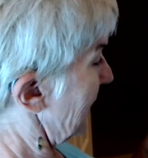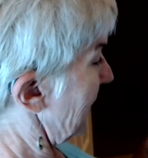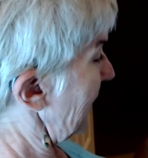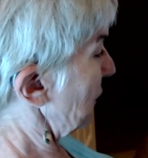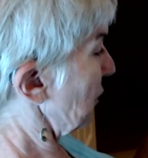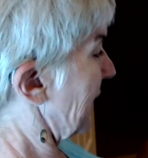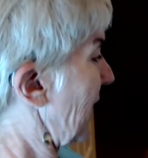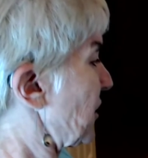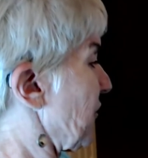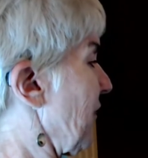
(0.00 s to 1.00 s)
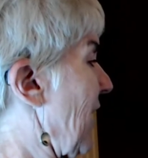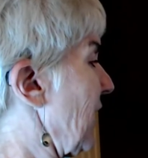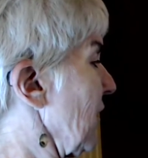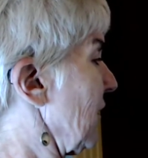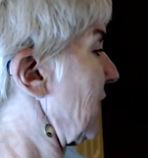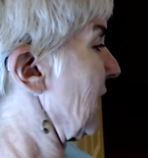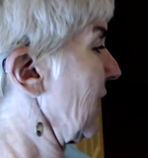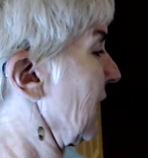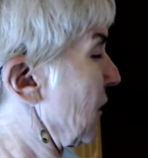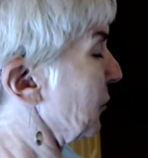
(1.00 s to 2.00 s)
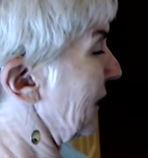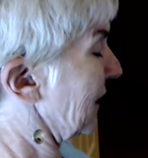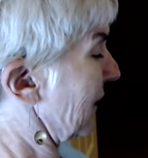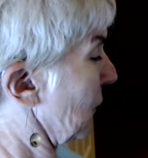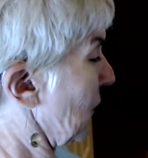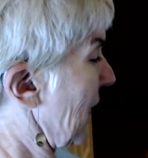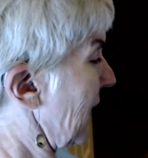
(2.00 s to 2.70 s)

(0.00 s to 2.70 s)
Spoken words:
It will catch fire, and it'll be in the way."